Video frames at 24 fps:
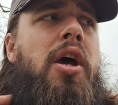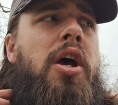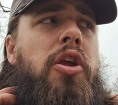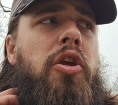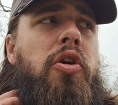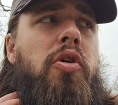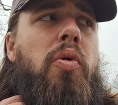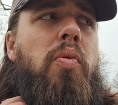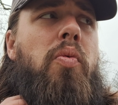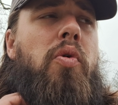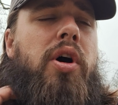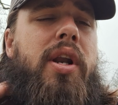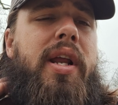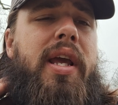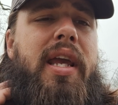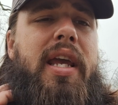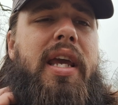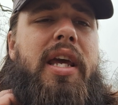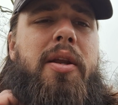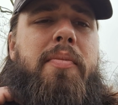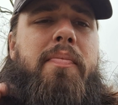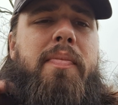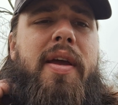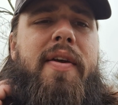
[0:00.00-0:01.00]
You'll want to
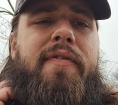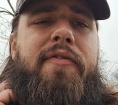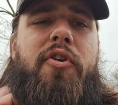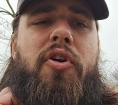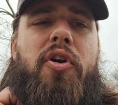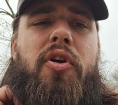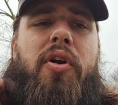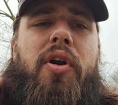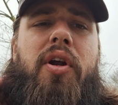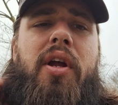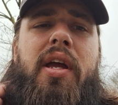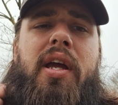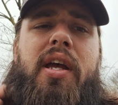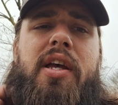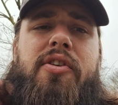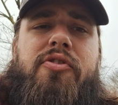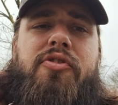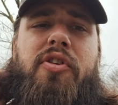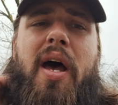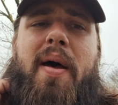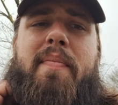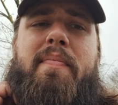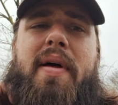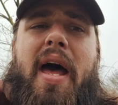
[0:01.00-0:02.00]
get them if you're,
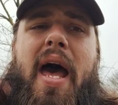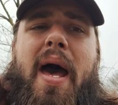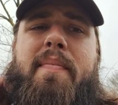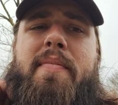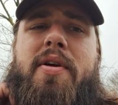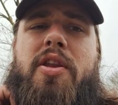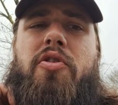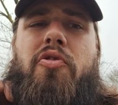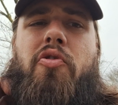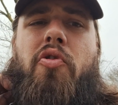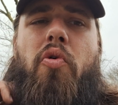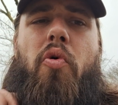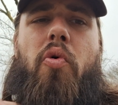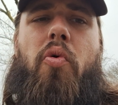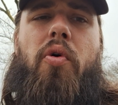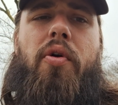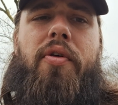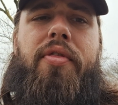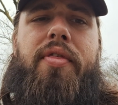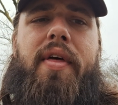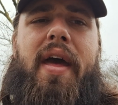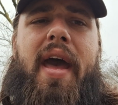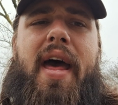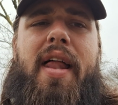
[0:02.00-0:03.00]
so I'm in
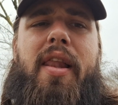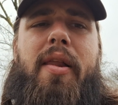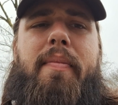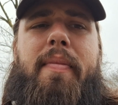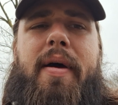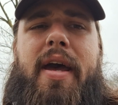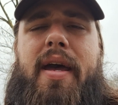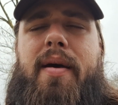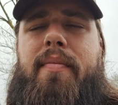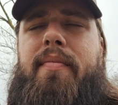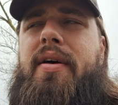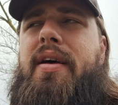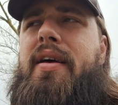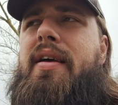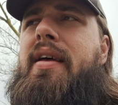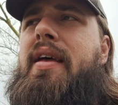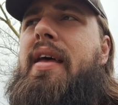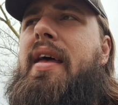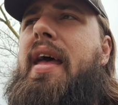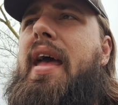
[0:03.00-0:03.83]
North Alabama,